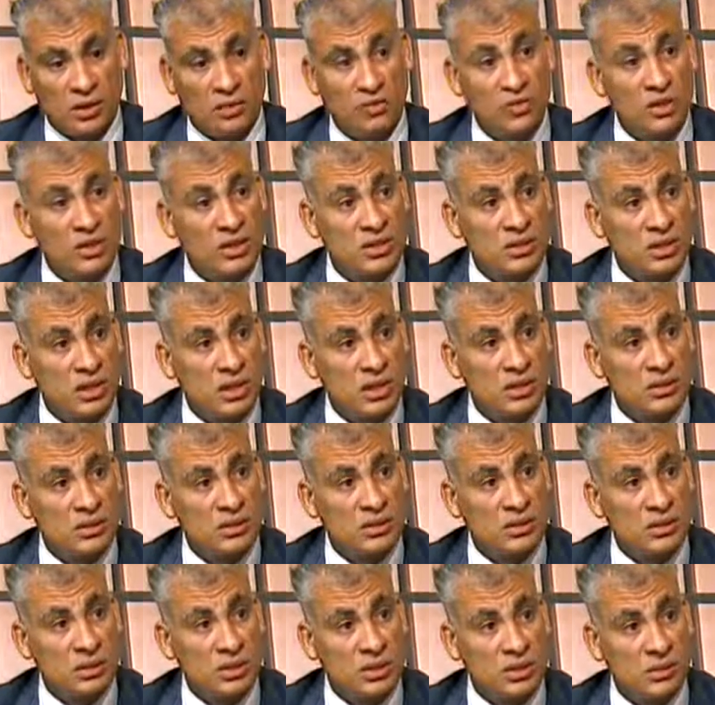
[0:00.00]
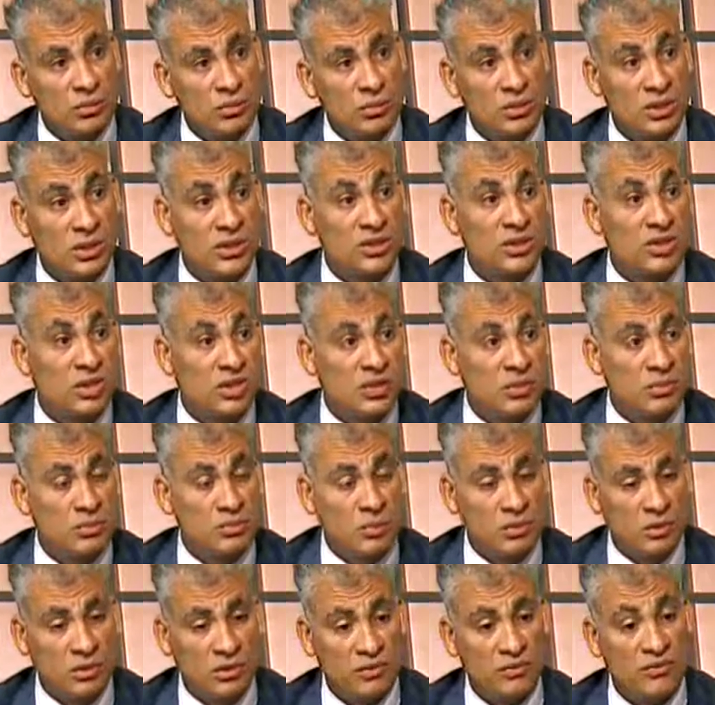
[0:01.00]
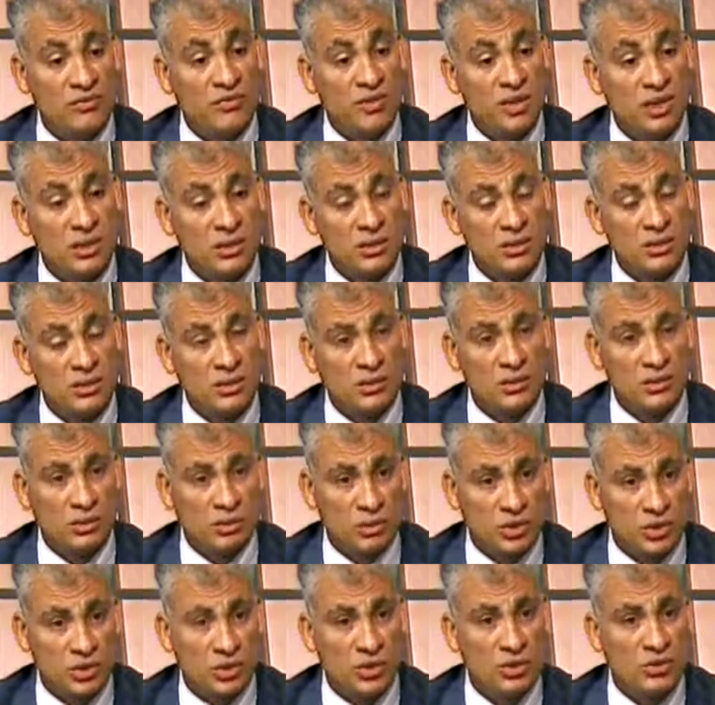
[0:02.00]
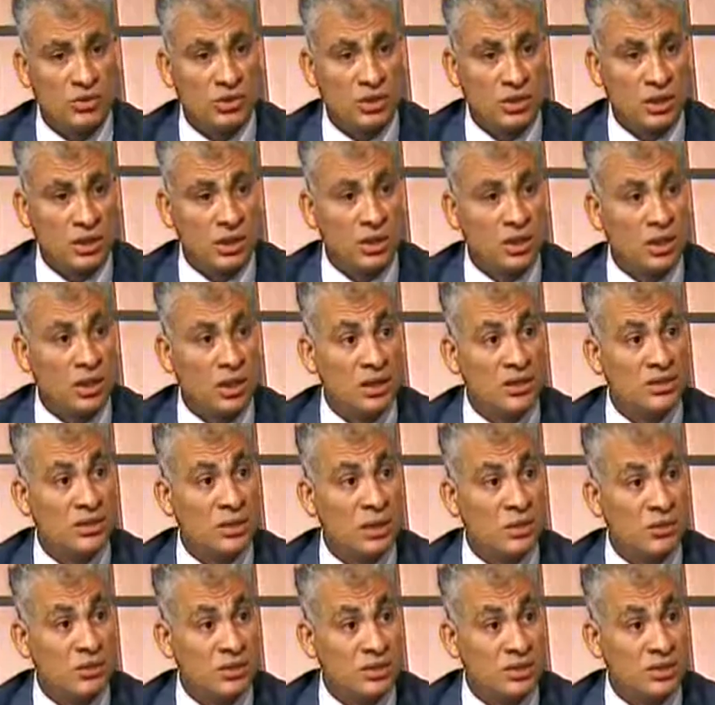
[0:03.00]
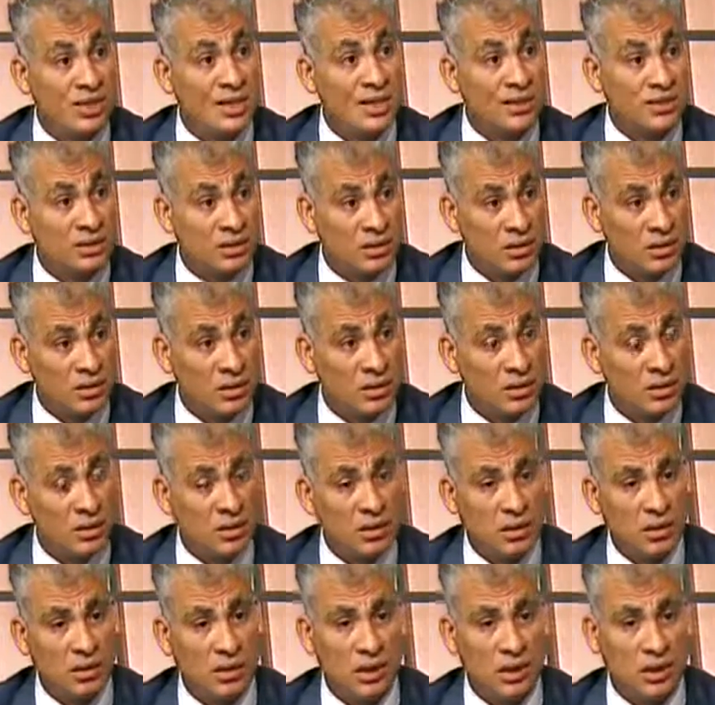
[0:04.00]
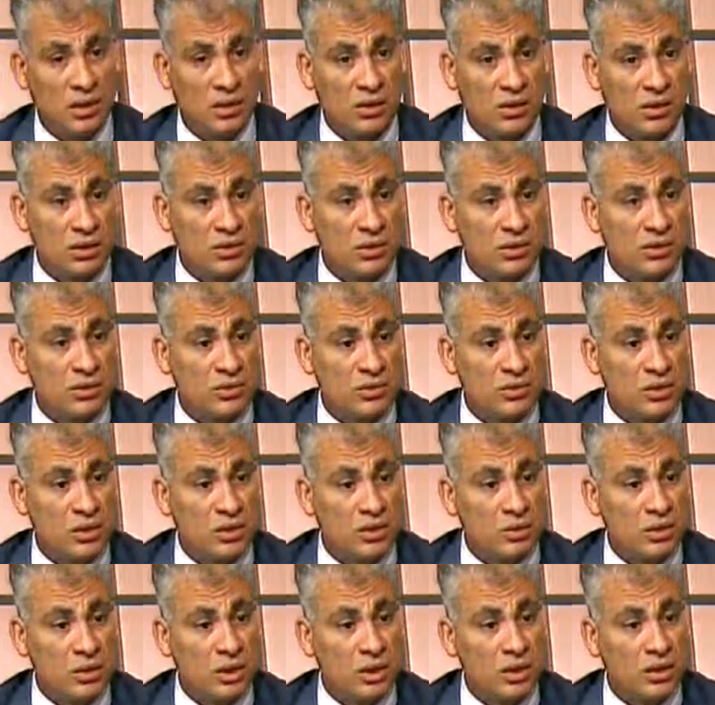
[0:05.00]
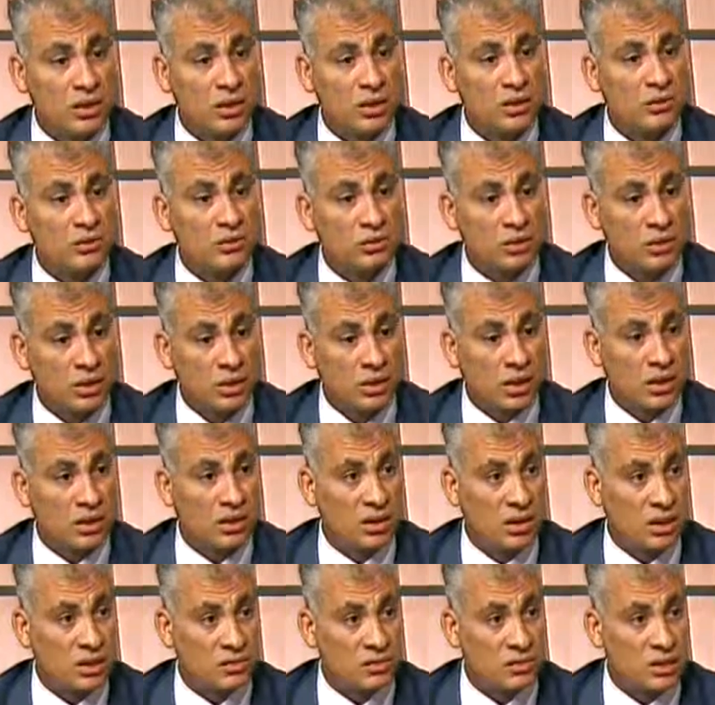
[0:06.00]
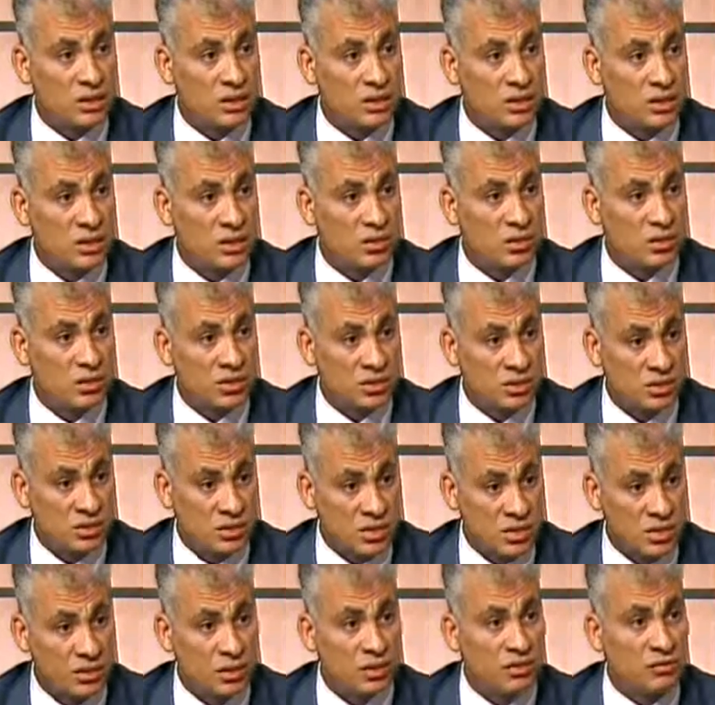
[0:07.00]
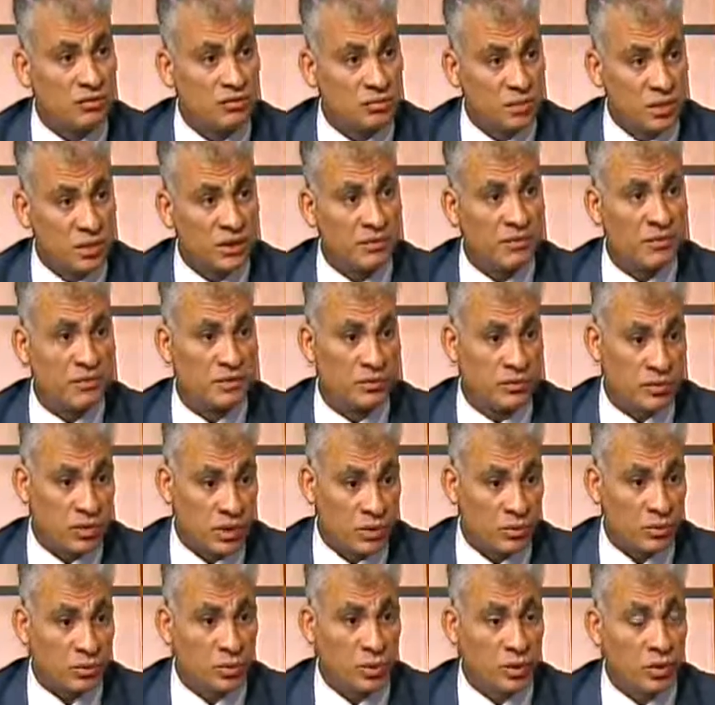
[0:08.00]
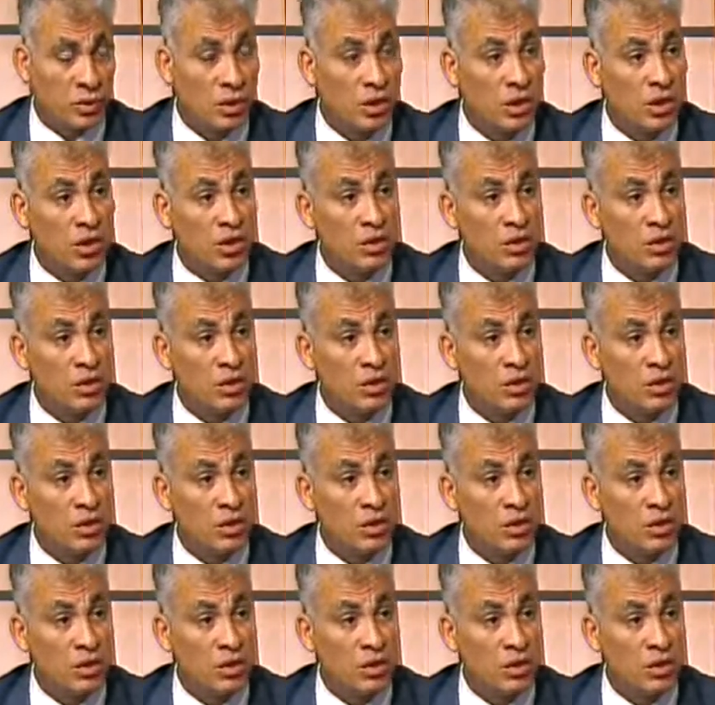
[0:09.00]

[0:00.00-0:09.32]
results with adjustable fans, which are used in South Italy, and this is use the wind to create electricity with a lot of benefit for that one.